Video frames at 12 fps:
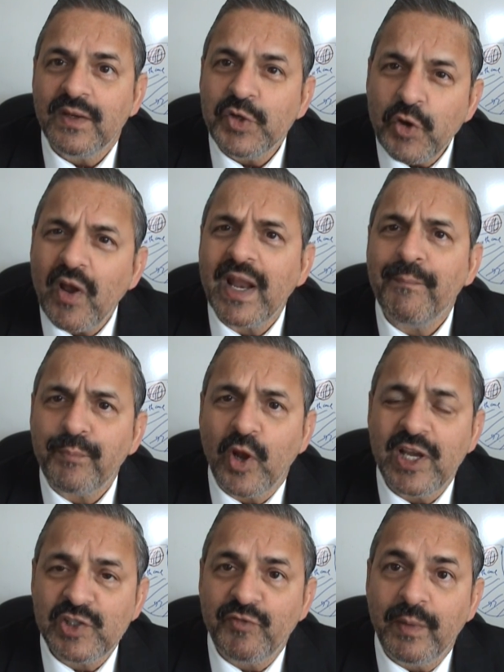your
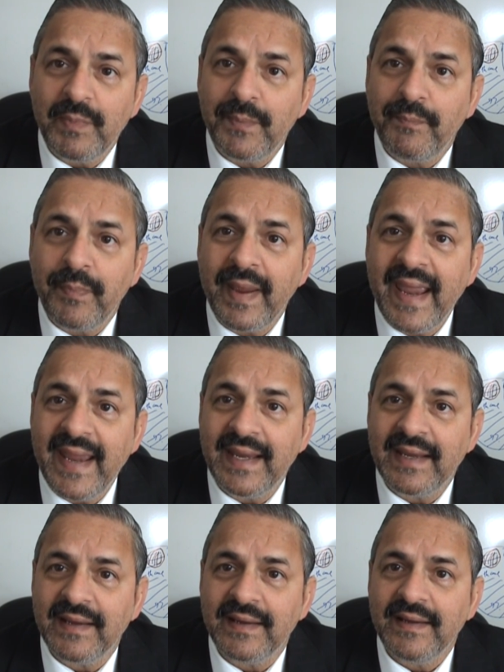employees will
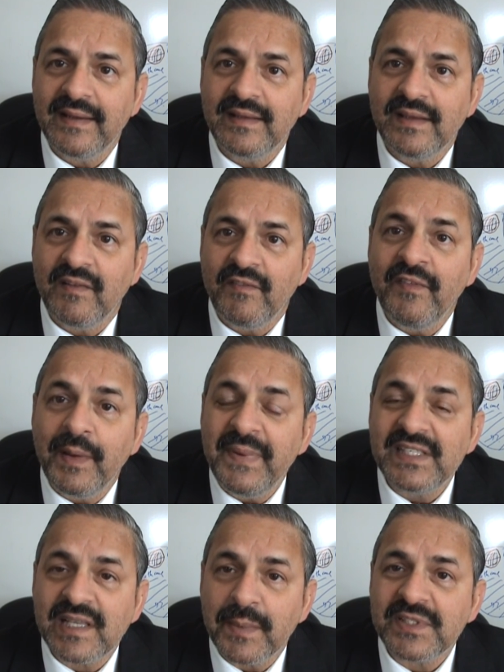
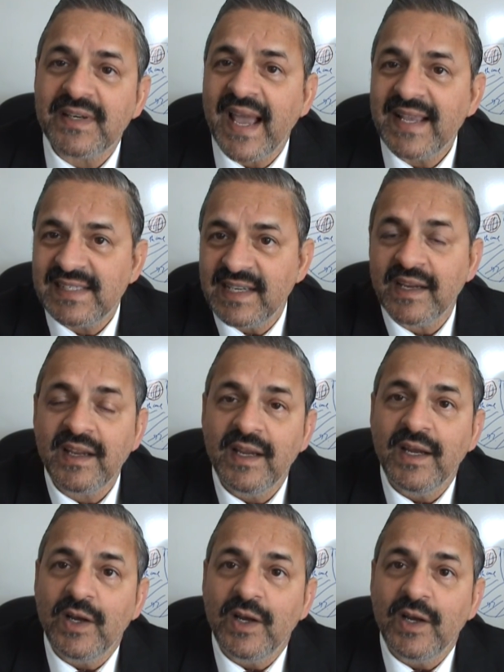be subsidizing